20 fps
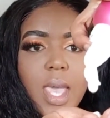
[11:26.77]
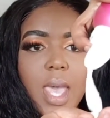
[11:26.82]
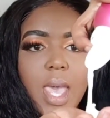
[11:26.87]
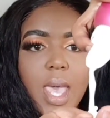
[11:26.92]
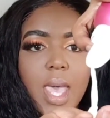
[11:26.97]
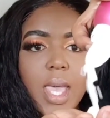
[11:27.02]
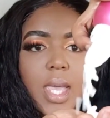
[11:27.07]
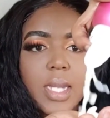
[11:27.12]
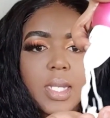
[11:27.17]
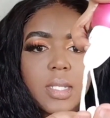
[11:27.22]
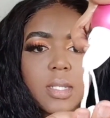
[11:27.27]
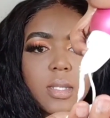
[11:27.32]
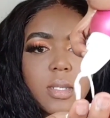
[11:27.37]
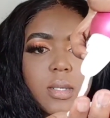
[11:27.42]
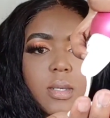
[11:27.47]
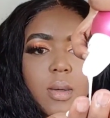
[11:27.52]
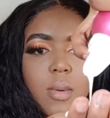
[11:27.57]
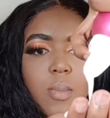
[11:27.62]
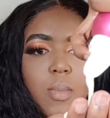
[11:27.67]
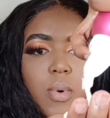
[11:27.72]
and
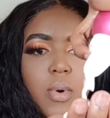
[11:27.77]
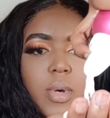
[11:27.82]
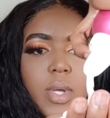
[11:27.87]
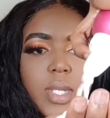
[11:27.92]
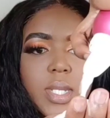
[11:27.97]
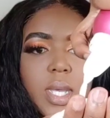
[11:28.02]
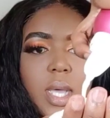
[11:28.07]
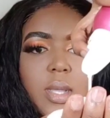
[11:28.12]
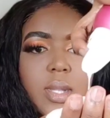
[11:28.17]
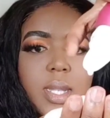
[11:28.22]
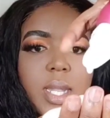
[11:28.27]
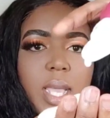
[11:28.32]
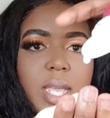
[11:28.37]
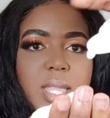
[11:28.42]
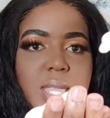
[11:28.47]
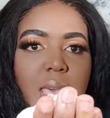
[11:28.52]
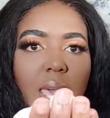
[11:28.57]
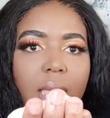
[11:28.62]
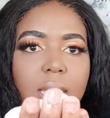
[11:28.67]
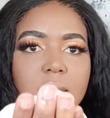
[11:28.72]
pour it out like
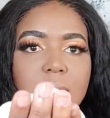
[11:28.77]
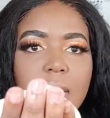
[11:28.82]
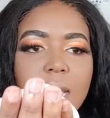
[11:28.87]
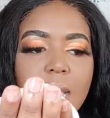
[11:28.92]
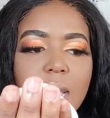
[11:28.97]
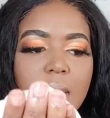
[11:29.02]
that.